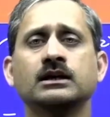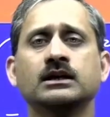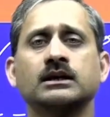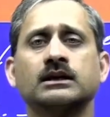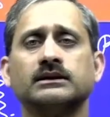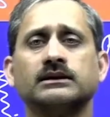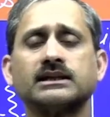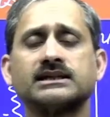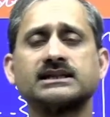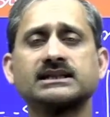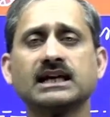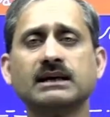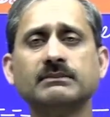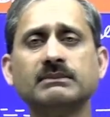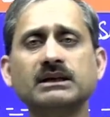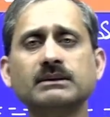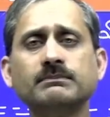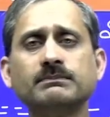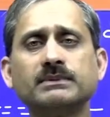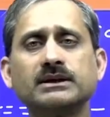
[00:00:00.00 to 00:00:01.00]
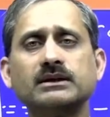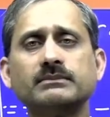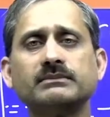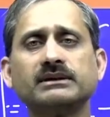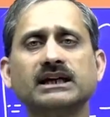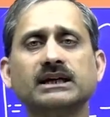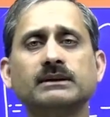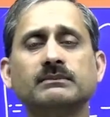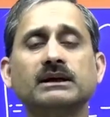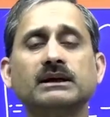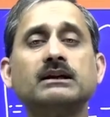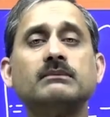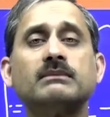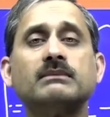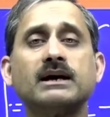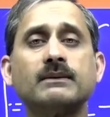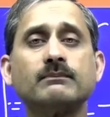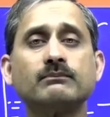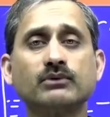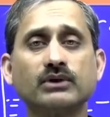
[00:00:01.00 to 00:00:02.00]
The semi-permeable
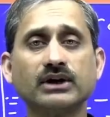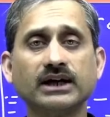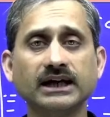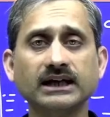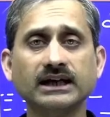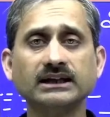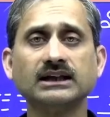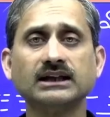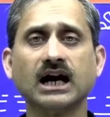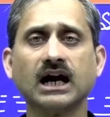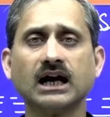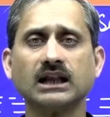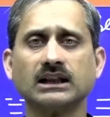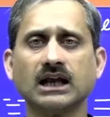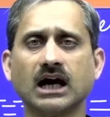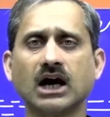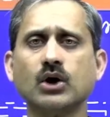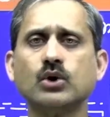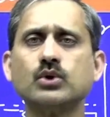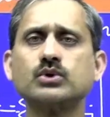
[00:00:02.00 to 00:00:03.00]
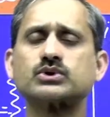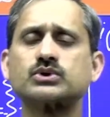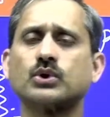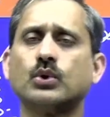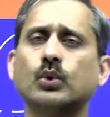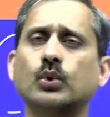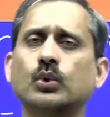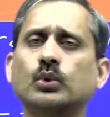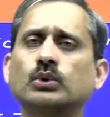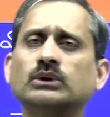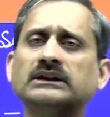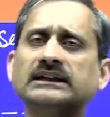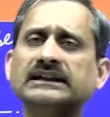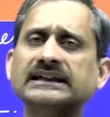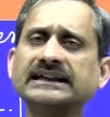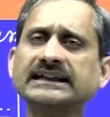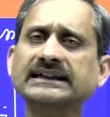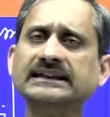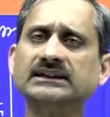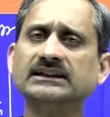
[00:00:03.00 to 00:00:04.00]
membrane allows
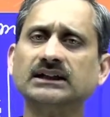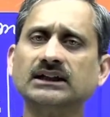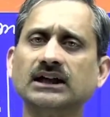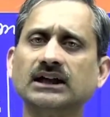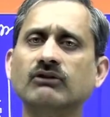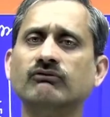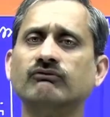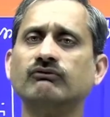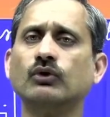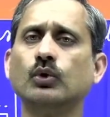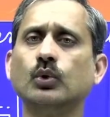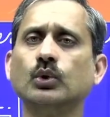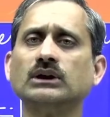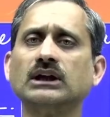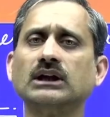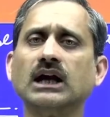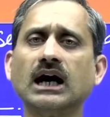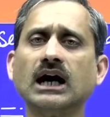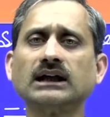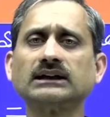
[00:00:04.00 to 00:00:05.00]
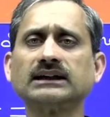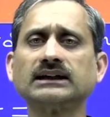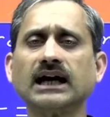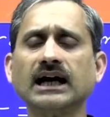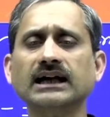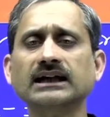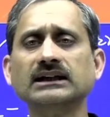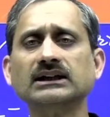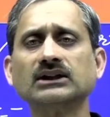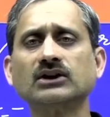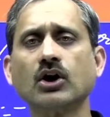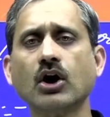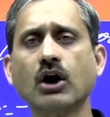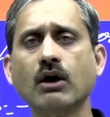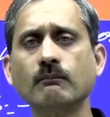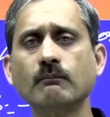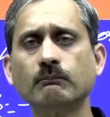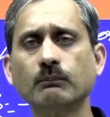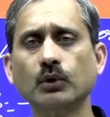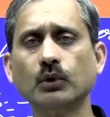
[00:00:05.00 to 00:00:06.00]
only the volatile
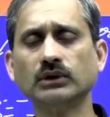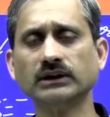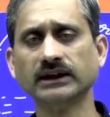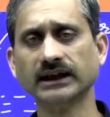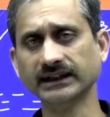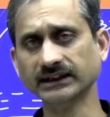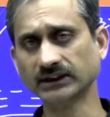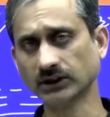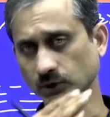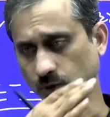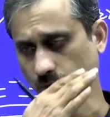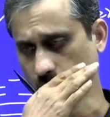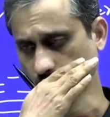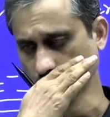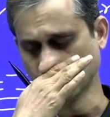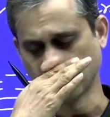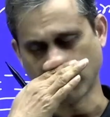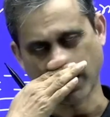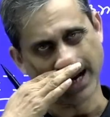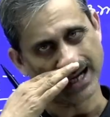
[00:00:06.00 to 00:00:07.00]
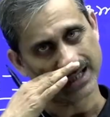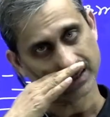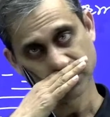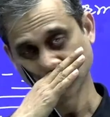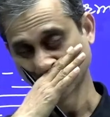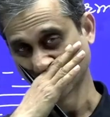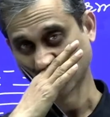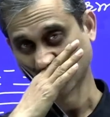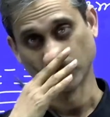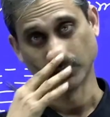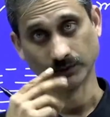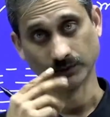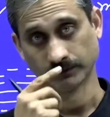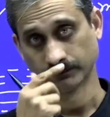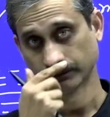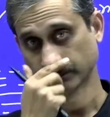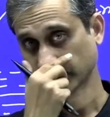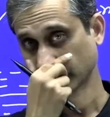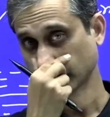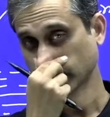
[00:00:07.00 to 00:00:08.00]
component to pass through.
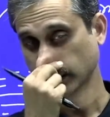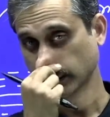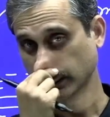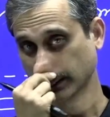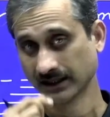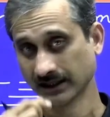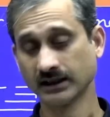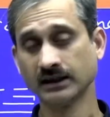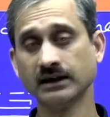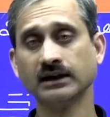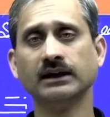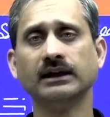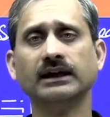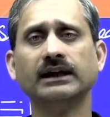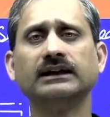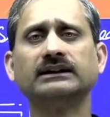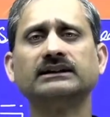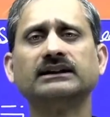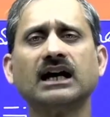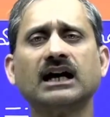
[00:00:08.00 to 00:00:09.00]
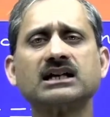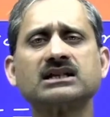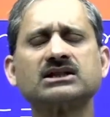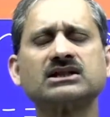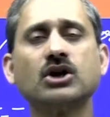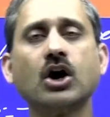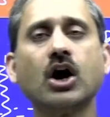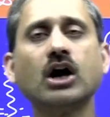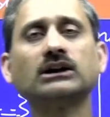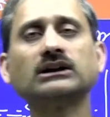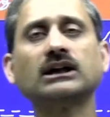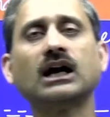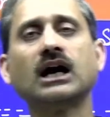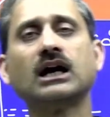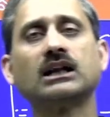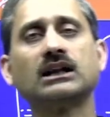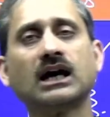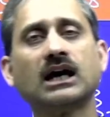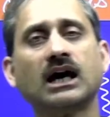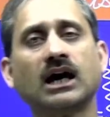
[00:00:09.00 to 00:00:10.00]
It does not
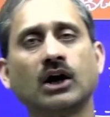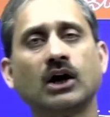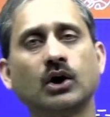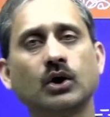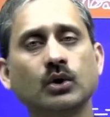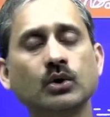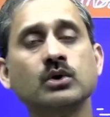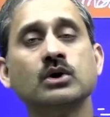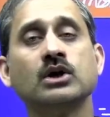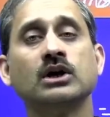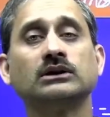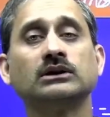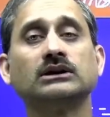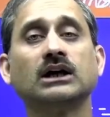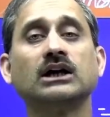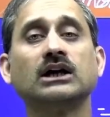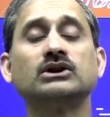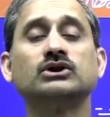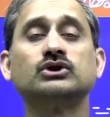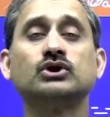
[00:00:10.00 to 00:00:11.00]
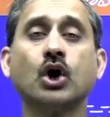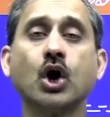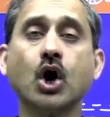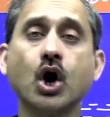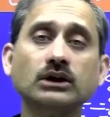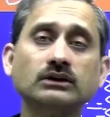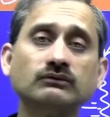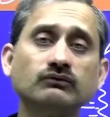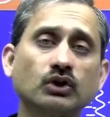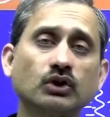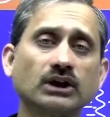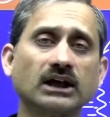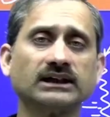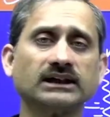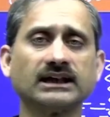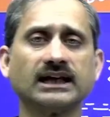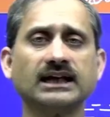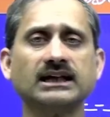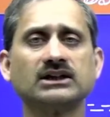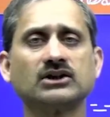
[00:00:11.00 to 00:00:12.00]
allow the
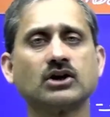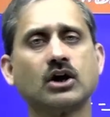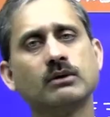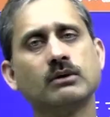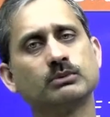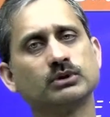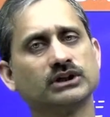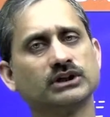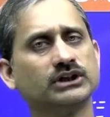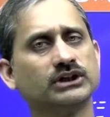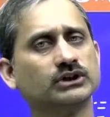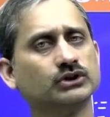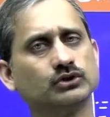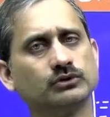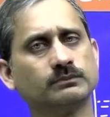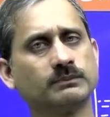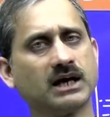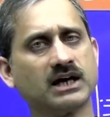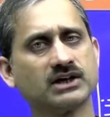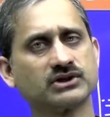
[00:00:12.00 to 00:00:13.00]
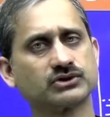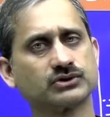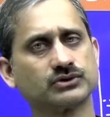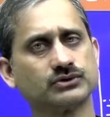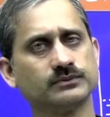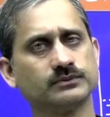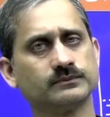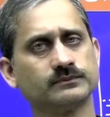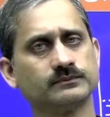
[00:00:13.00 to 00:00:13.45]
non-volatile component to pass through.